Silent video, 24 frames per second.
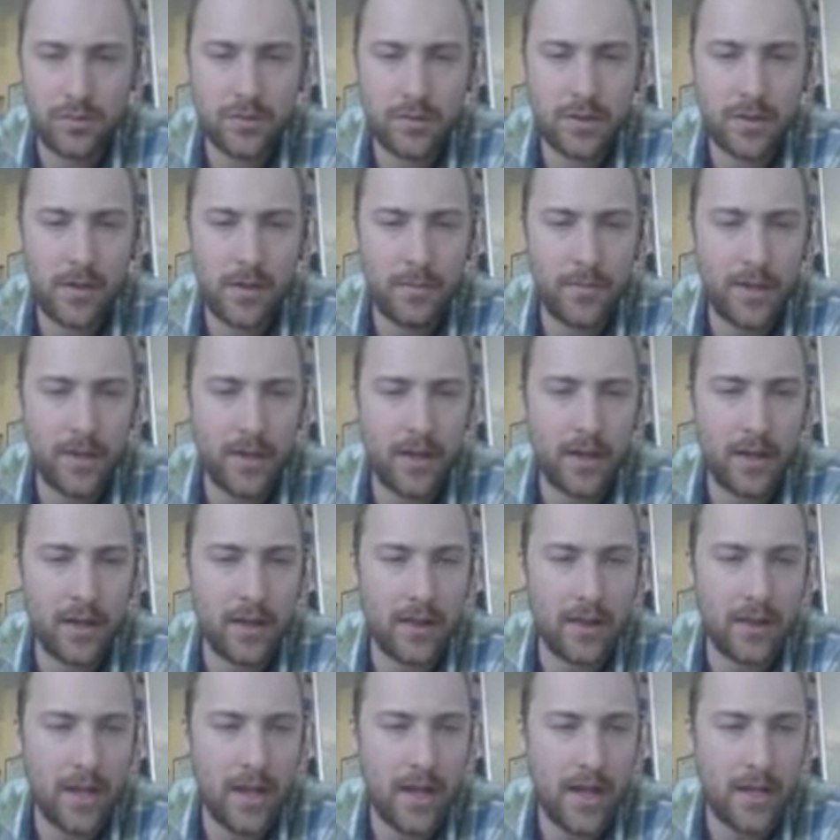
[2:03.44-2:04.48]
Something
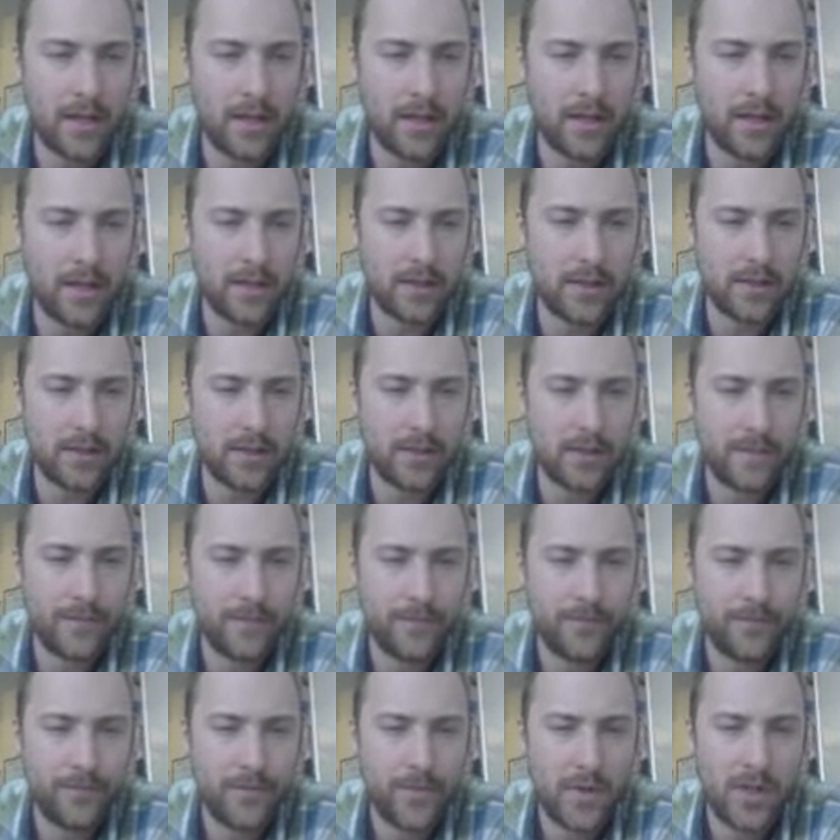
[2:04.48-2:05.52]
like this.
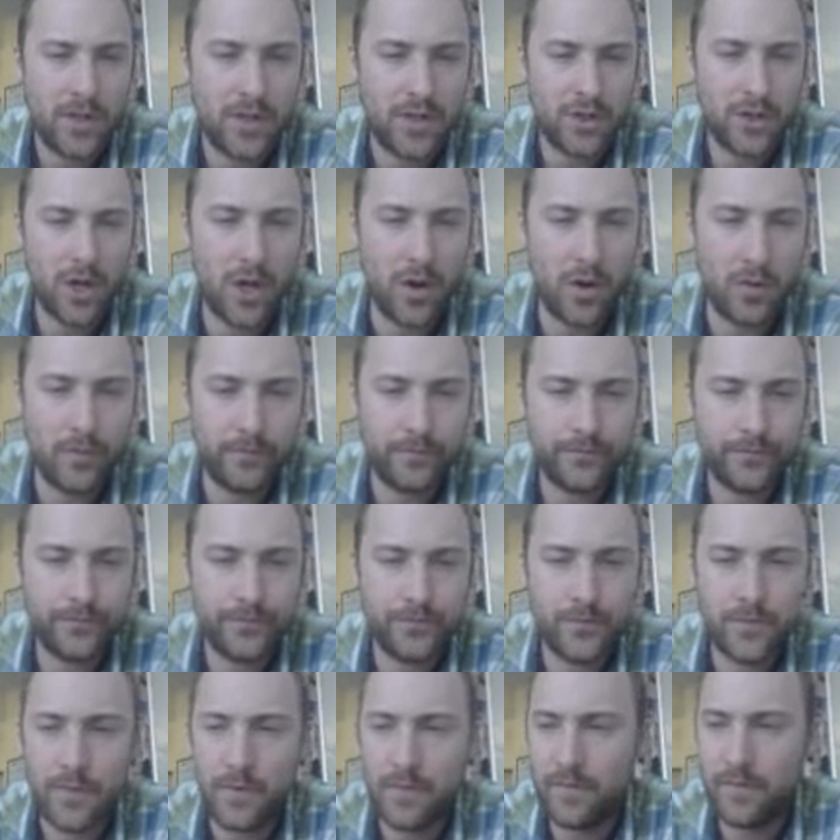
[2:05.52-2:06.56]
So,
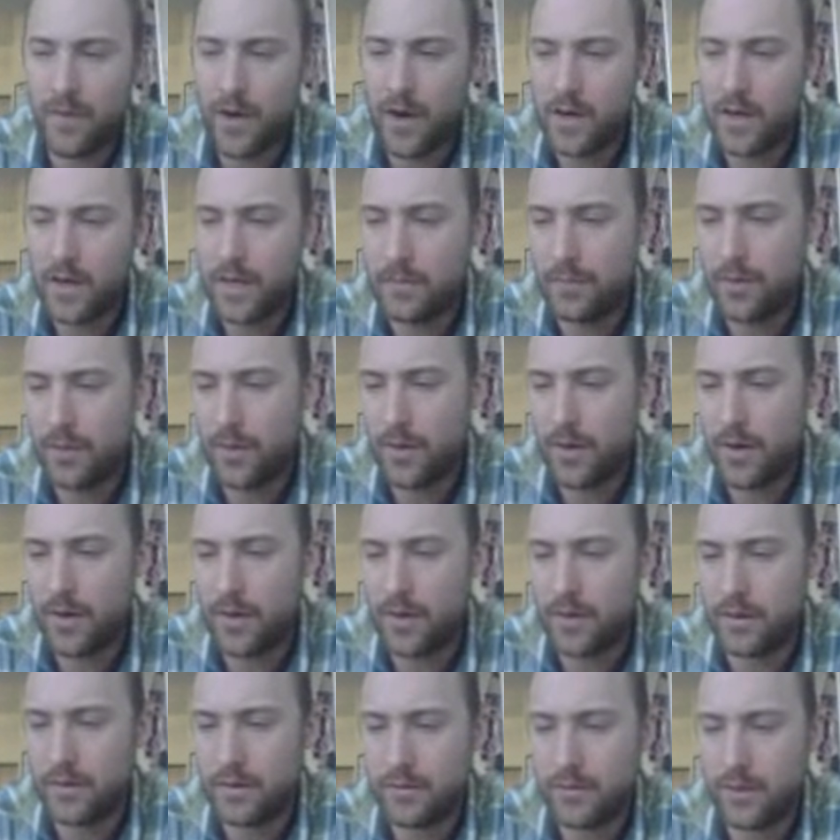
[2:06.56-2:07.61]
very
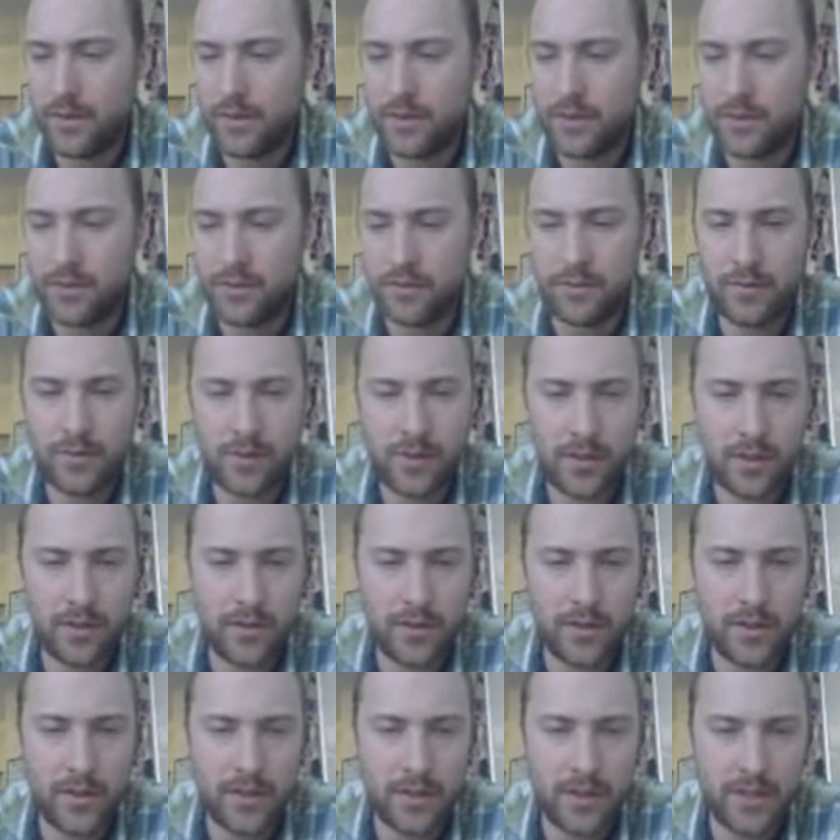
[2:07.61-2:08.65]
important. Let's
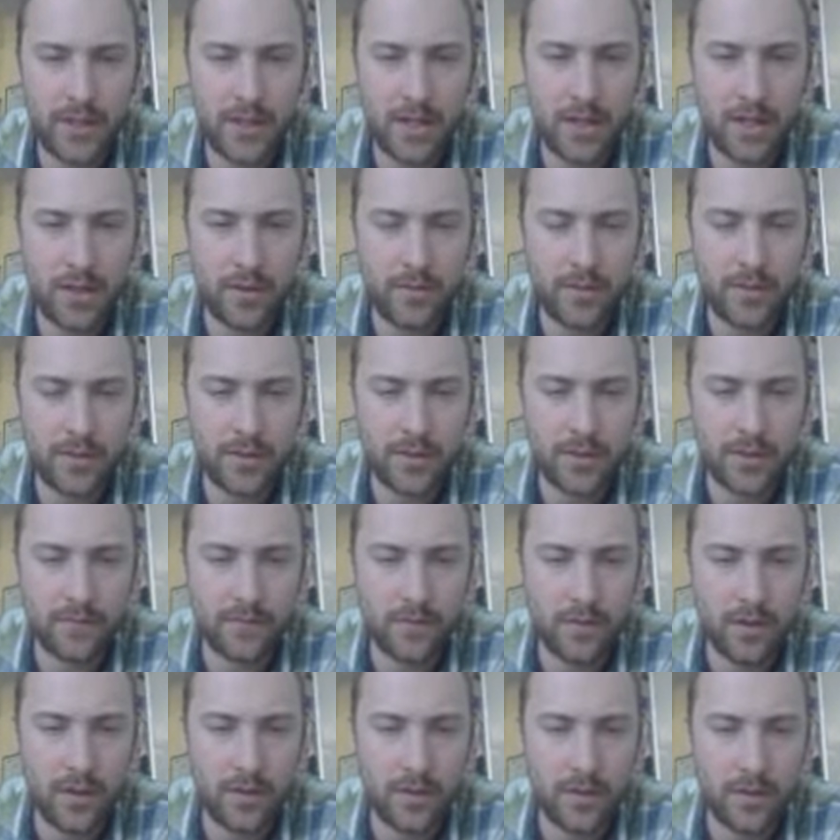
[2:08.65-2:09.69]
circle this in yellow because it's
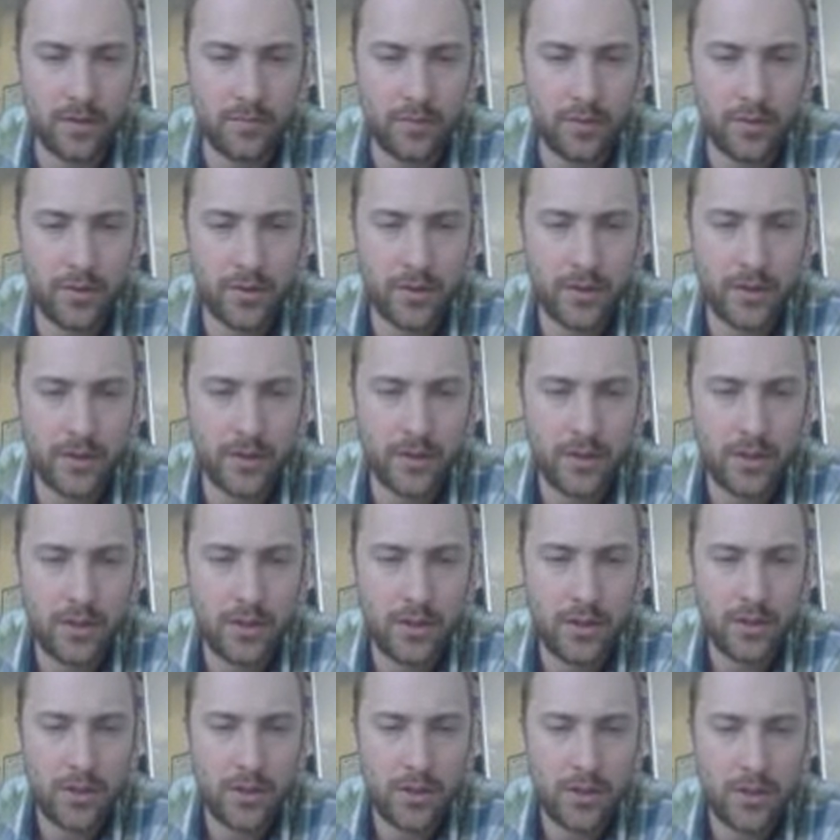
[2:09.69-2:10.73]
very important.
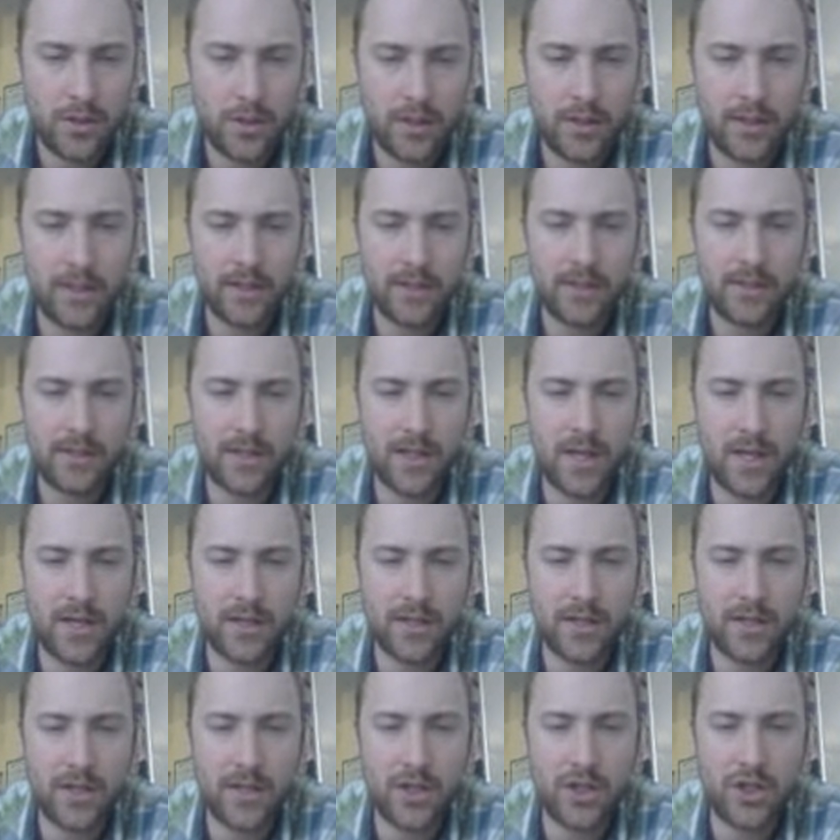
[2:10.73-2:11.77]
It
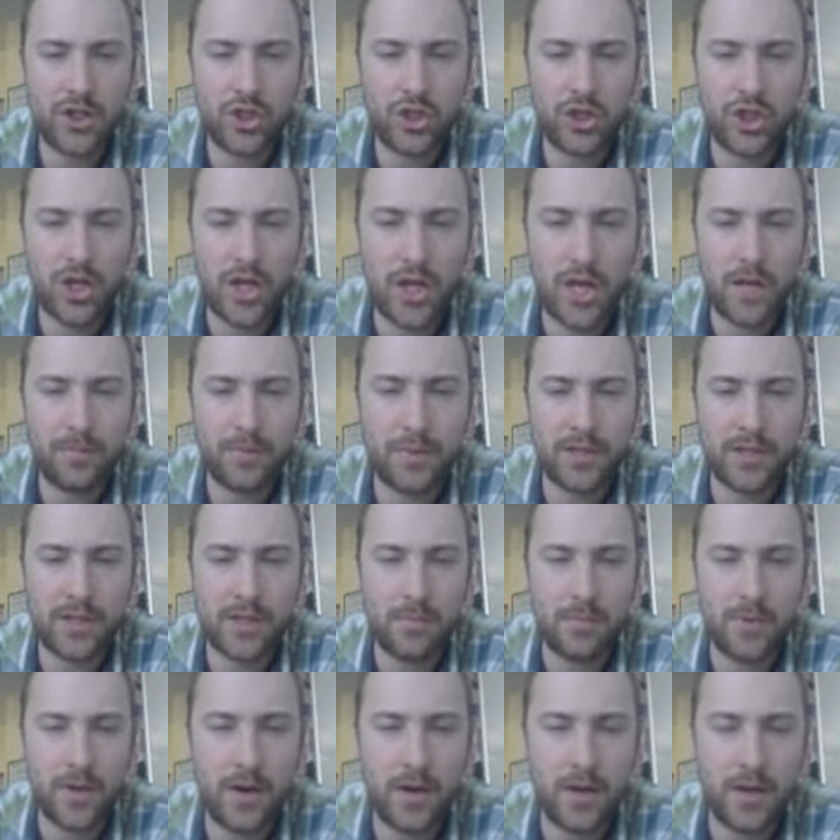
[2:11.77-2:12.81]
says this shape is
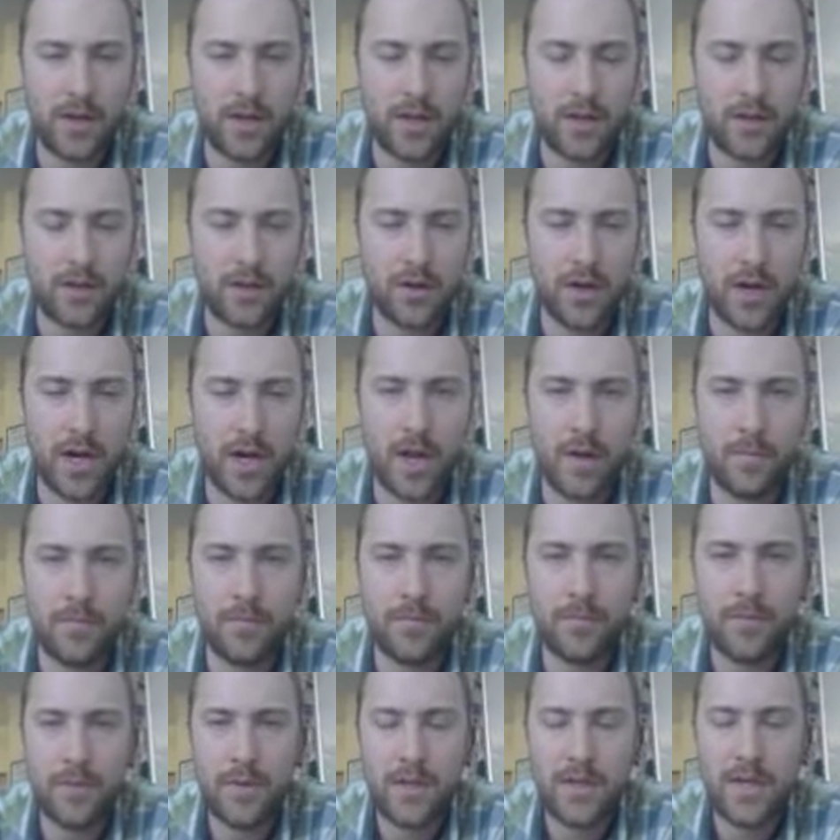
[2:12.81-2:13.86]
a parallelogram.
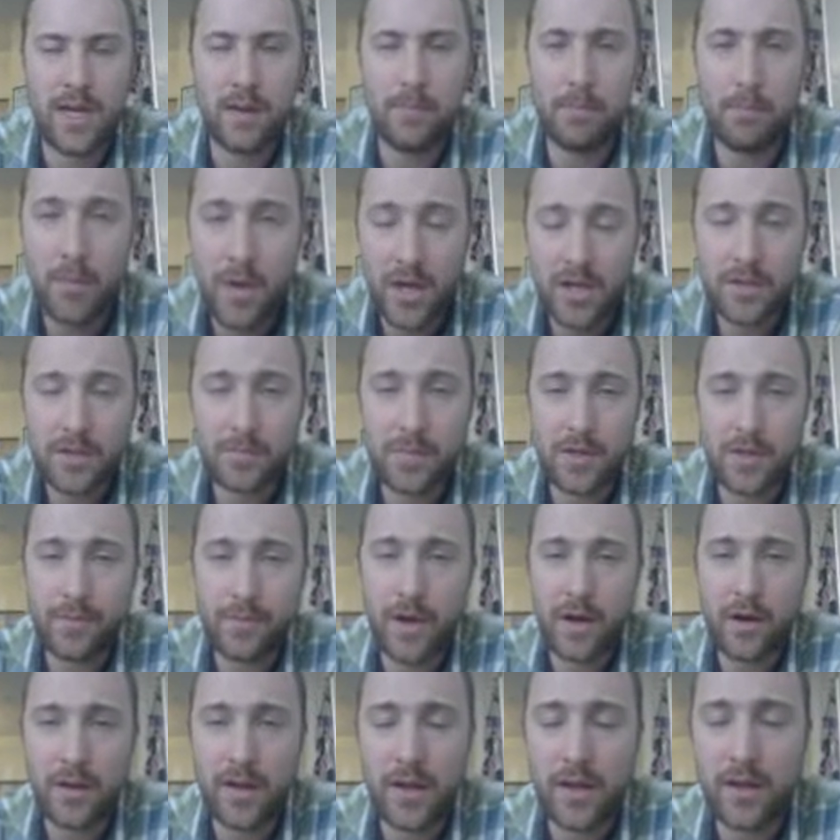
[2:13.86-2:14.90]
It must be a
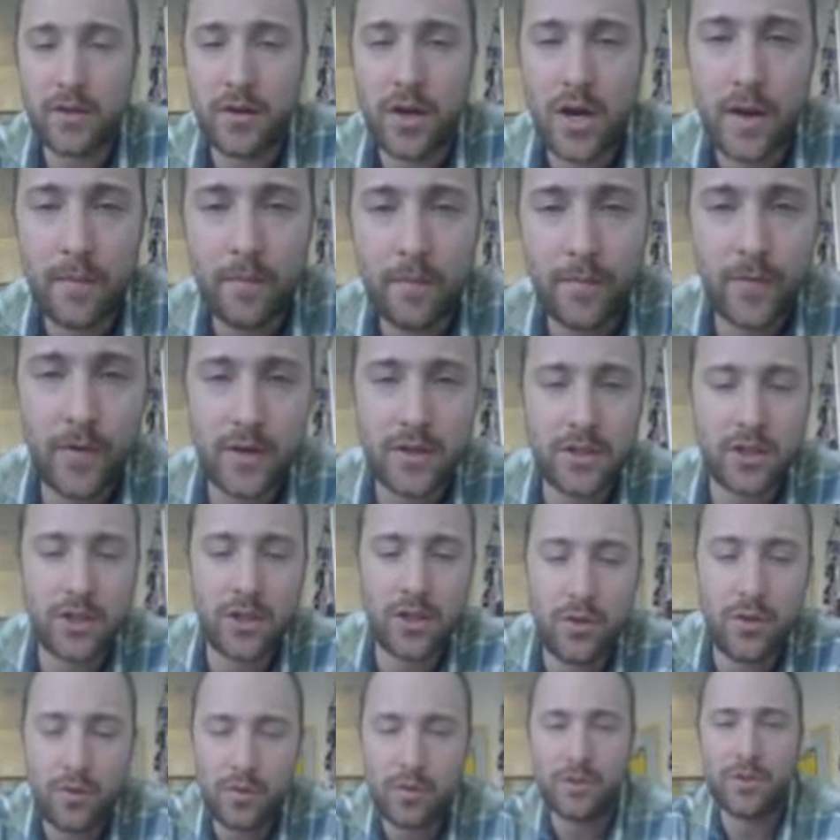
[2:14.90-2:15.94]
parallelogram for us to
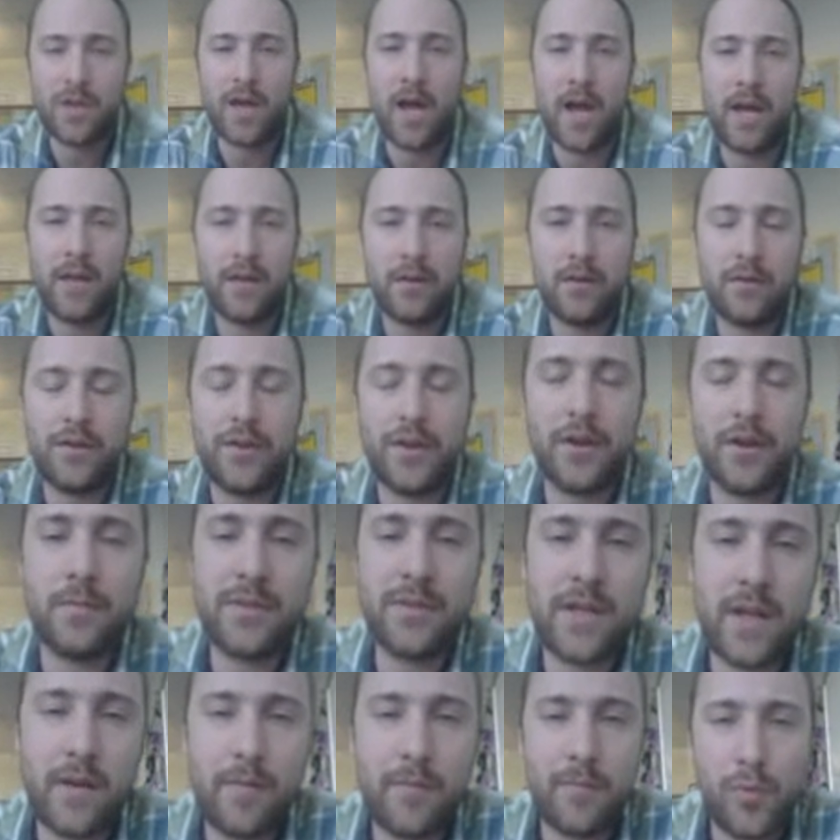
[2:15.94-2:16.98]
use either Theorem
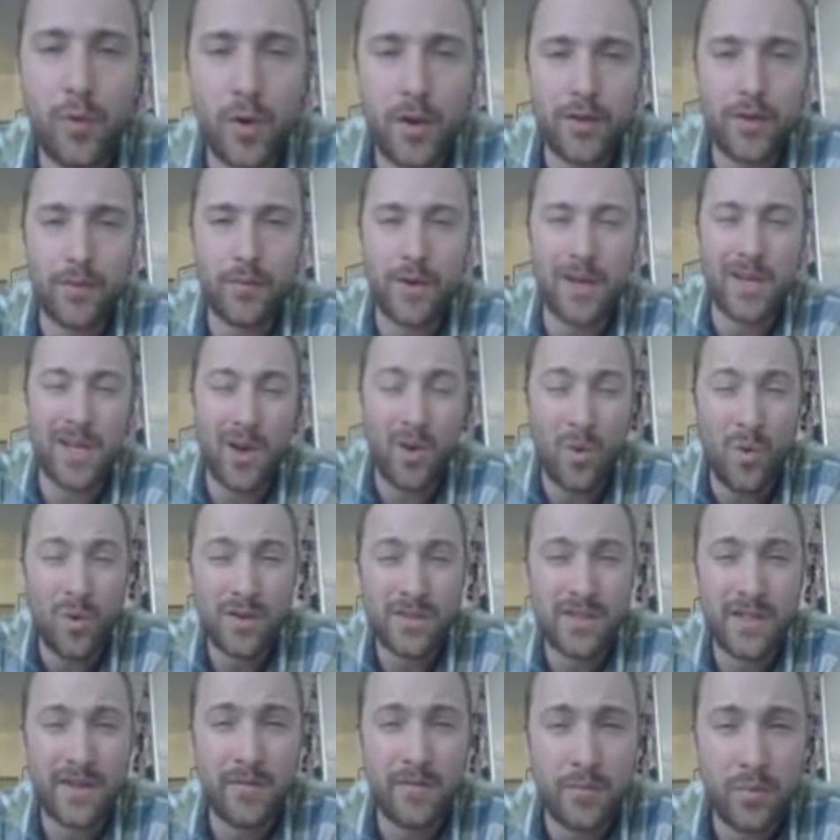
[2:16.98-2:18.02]
7.3 or
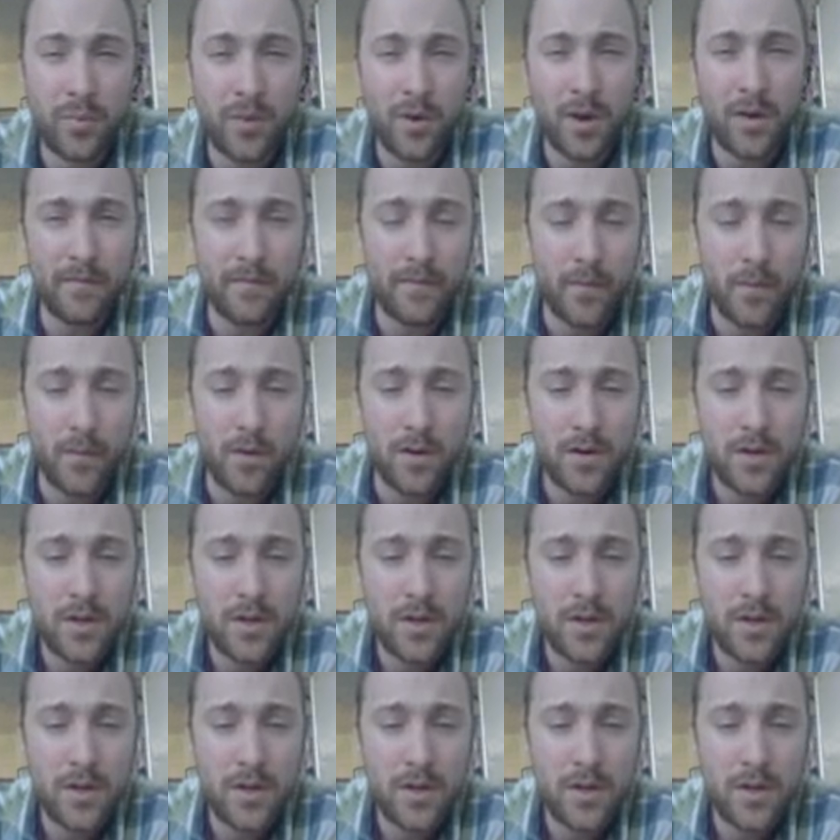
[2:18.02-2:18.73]
7.4.